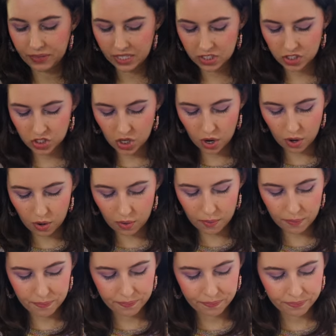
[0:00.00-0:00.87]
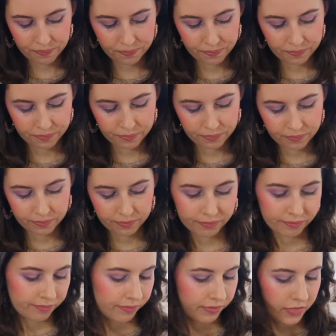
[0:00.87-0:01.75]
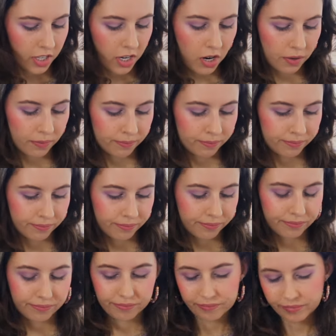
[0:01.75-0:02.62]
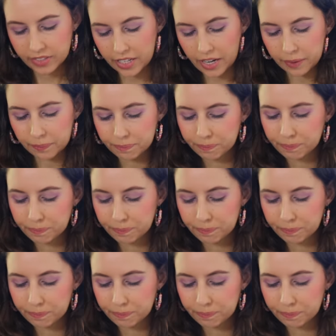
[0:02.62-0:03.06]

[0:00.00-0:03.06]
So, you know, yeah.